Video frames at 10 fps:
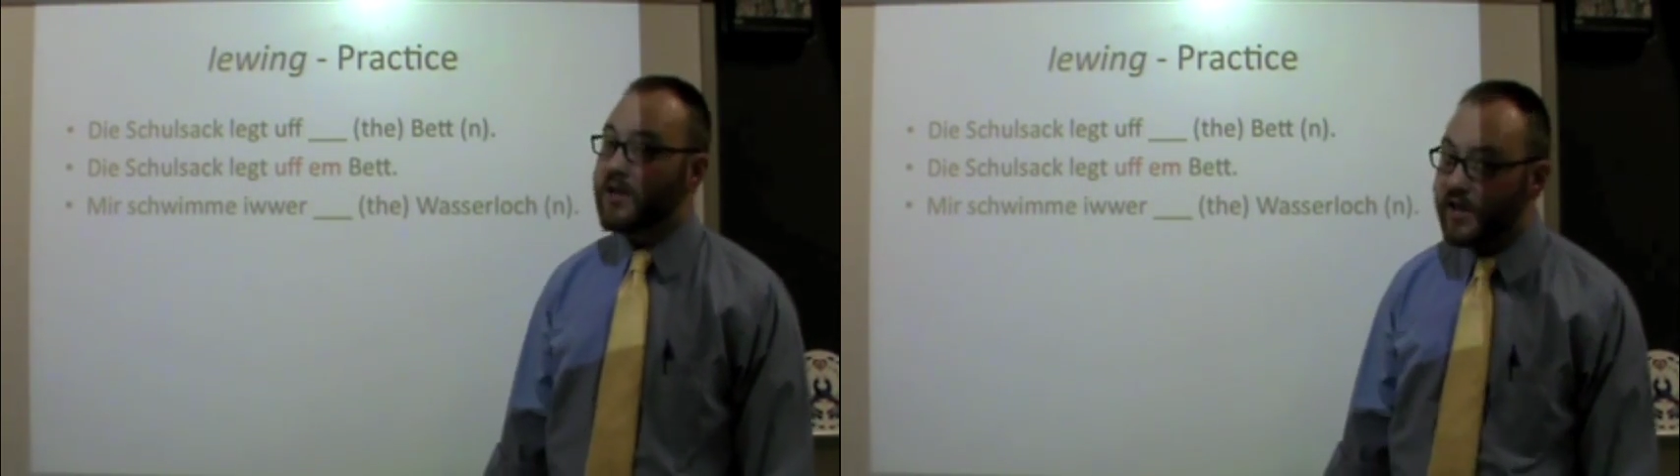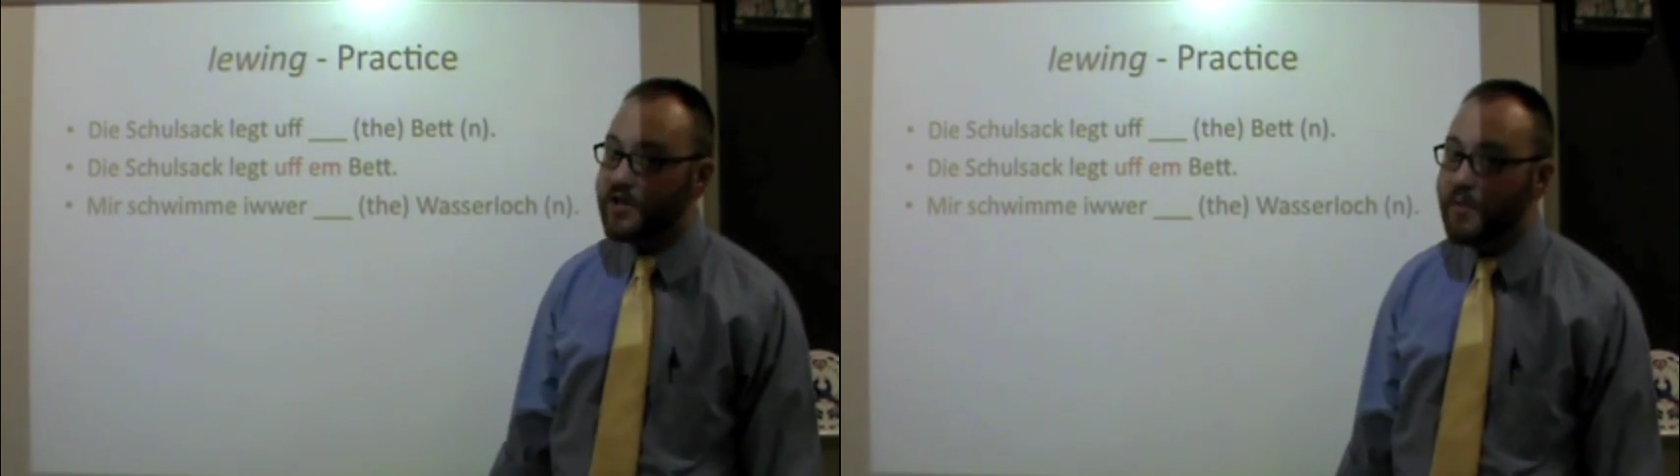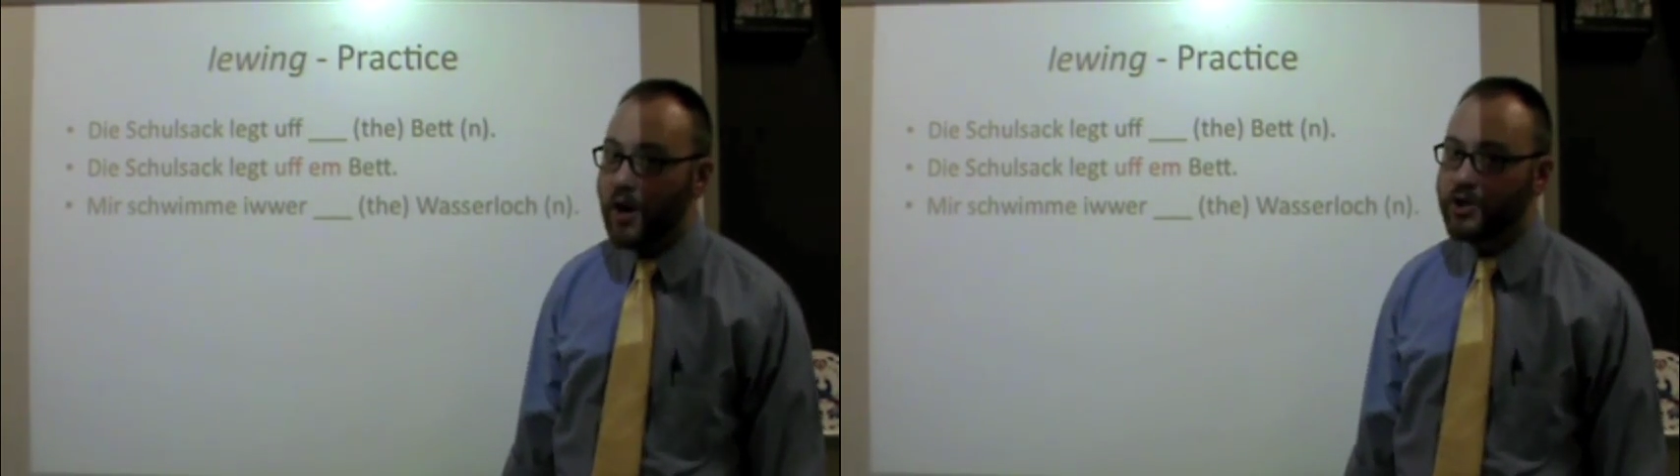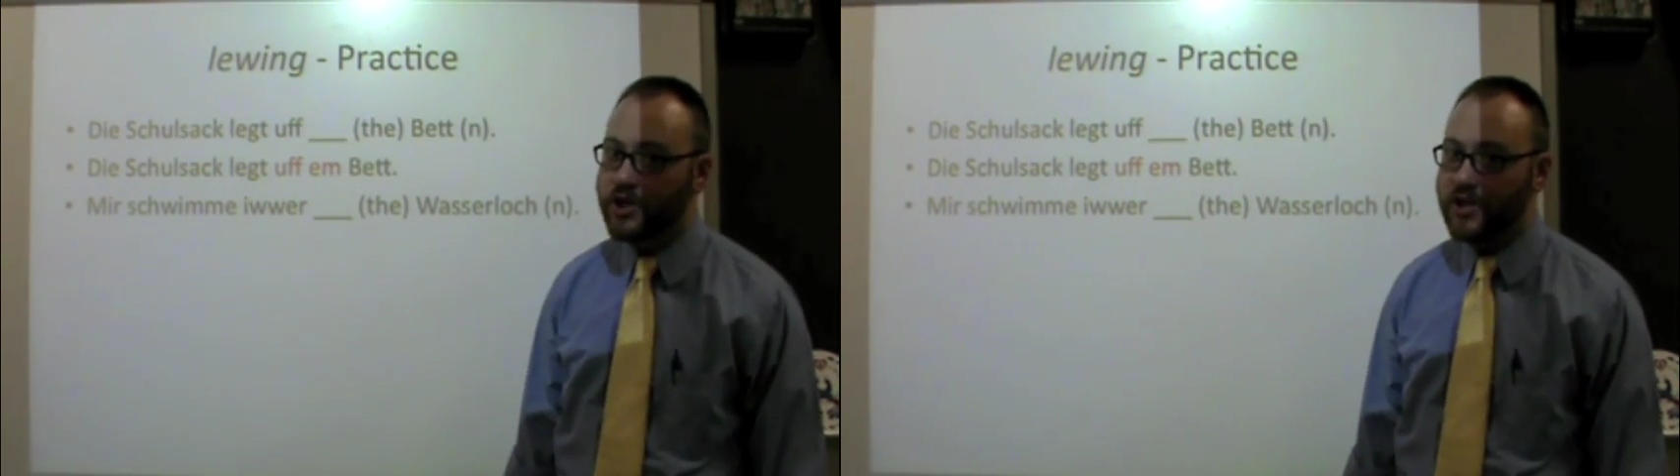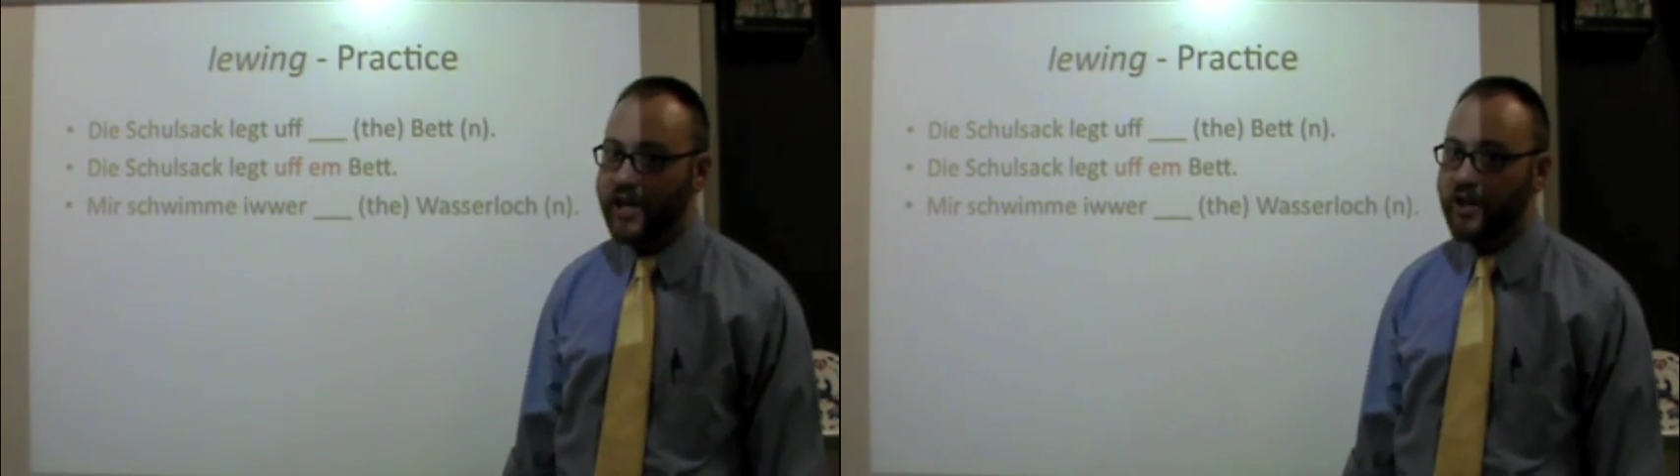There's
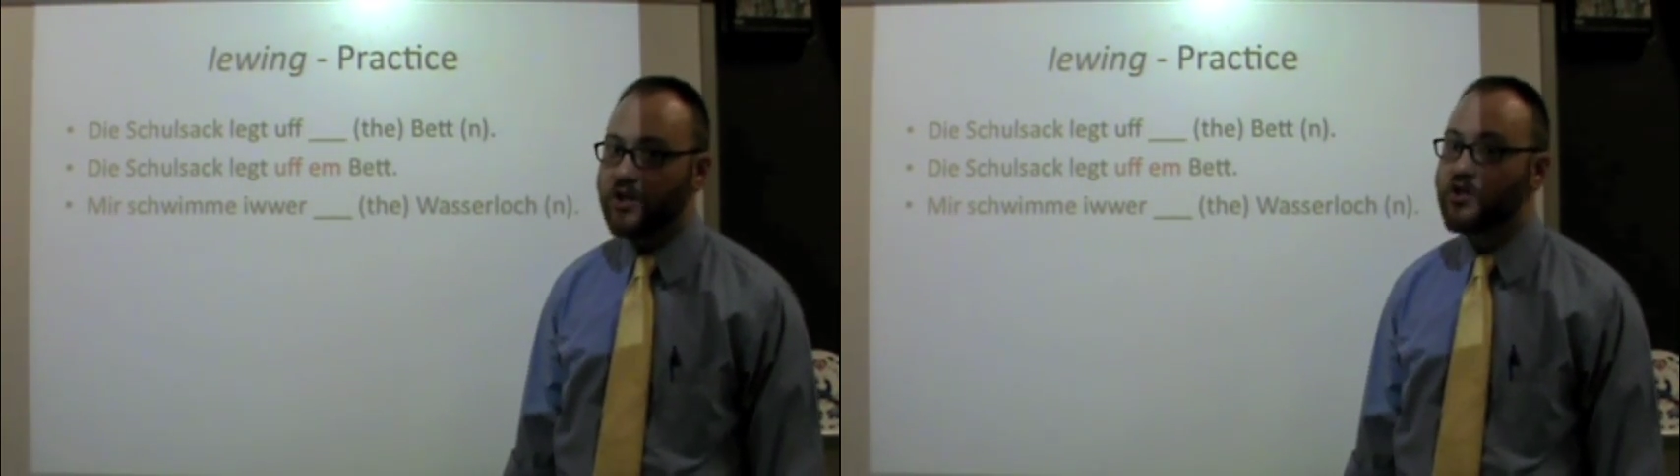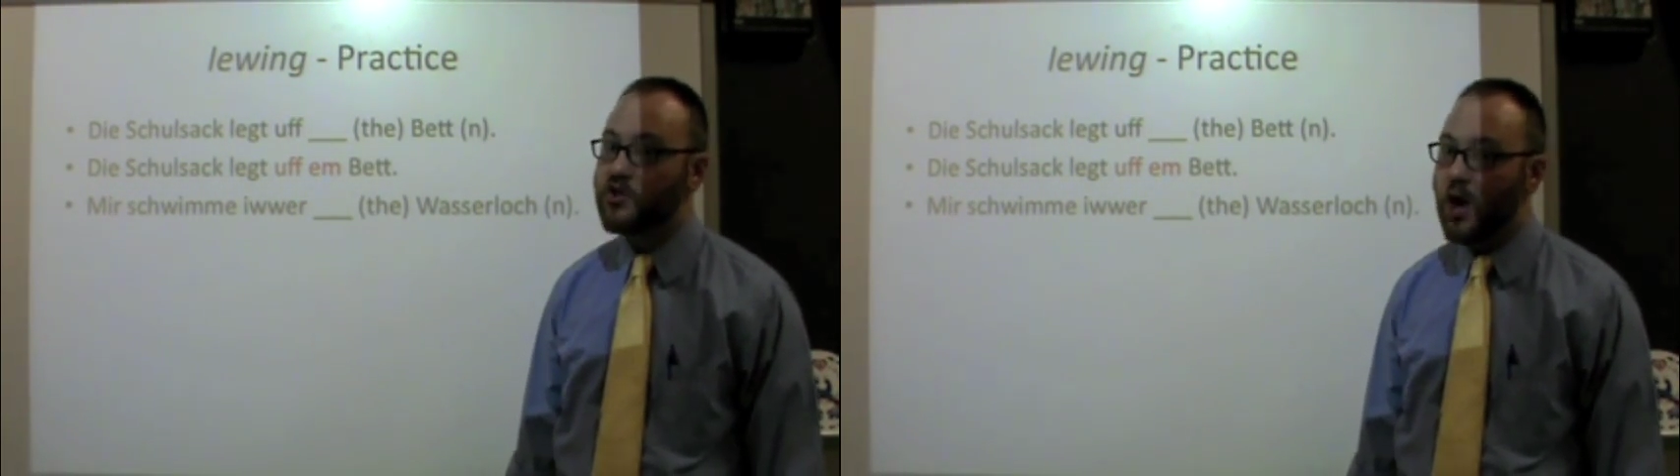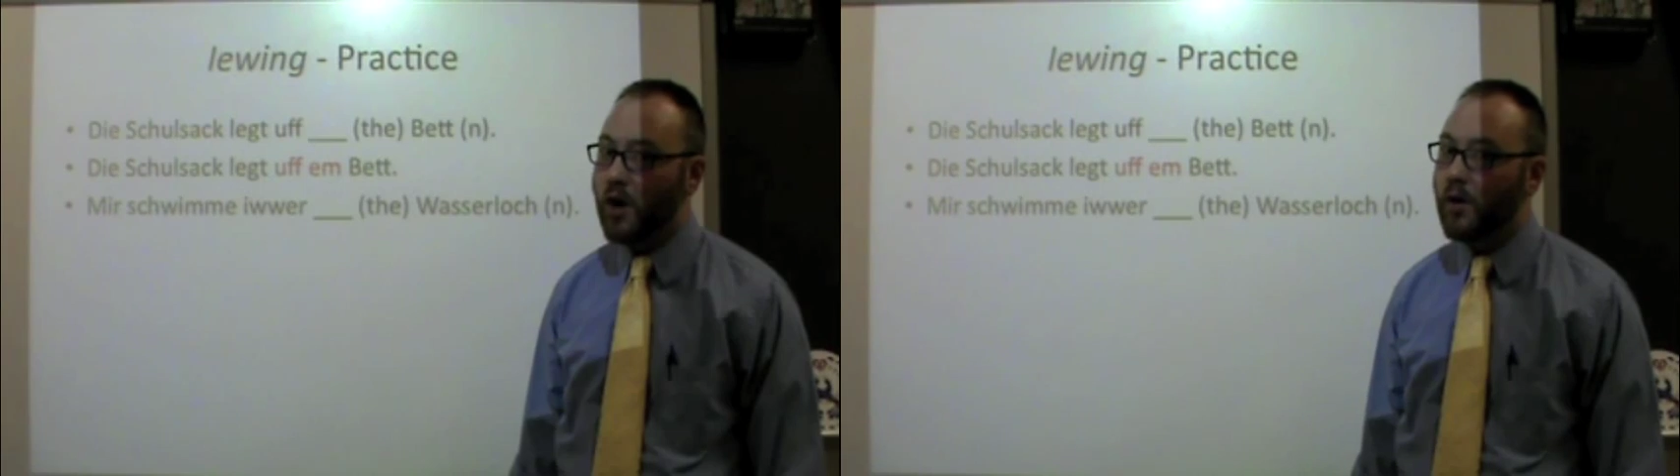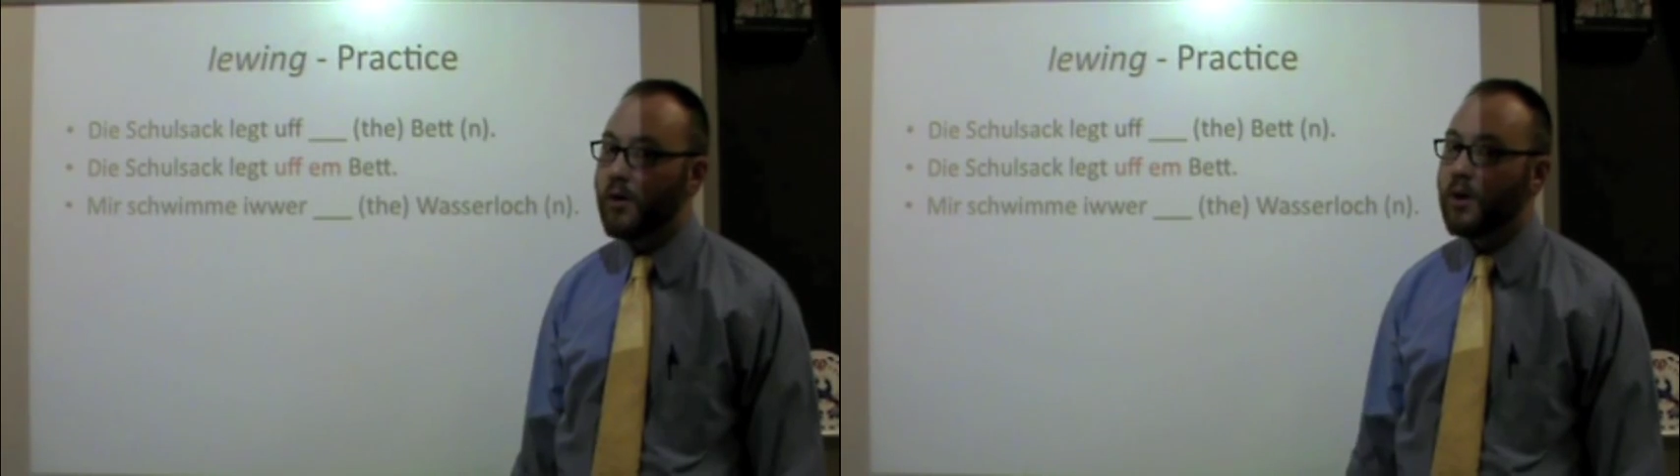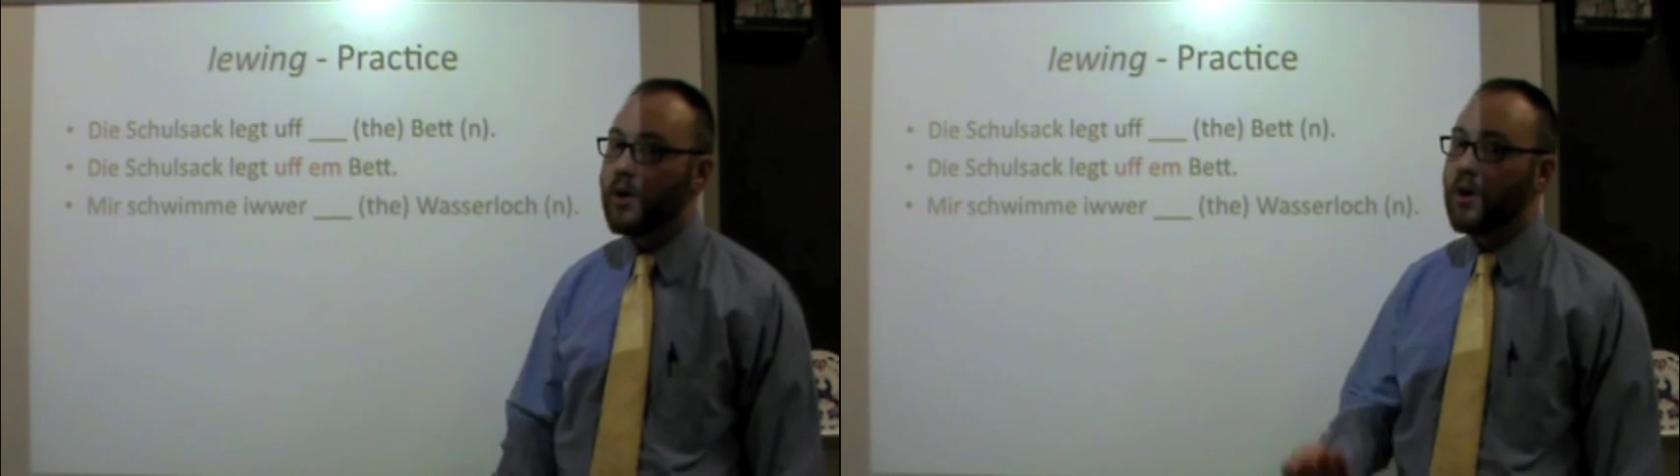motion there.
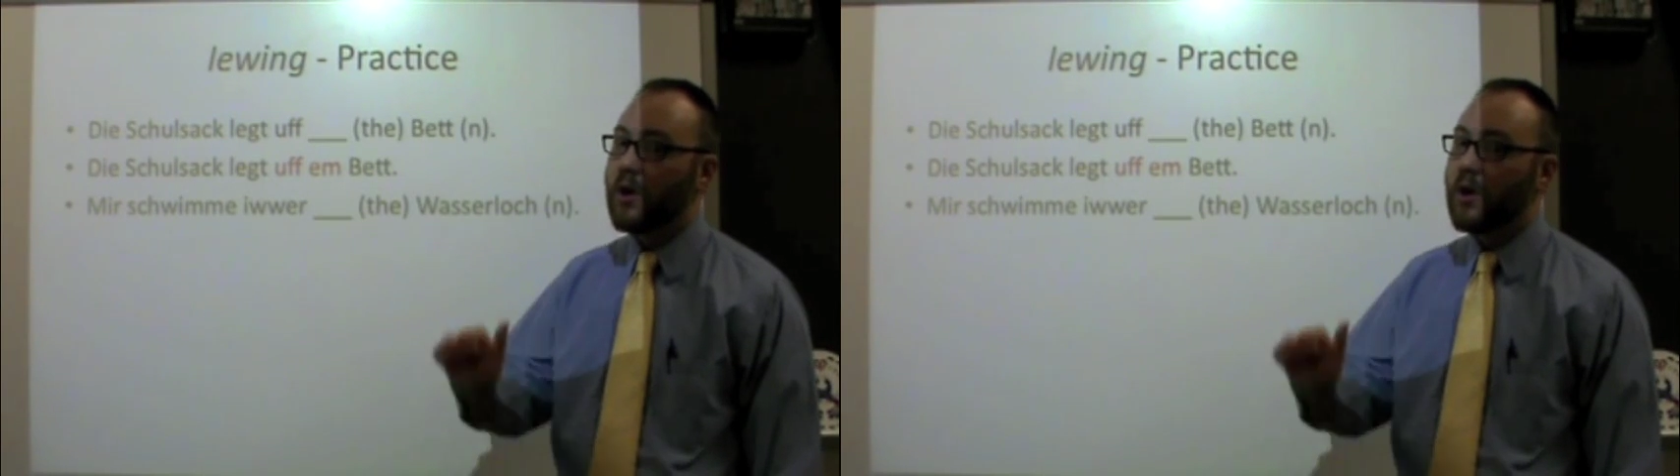So,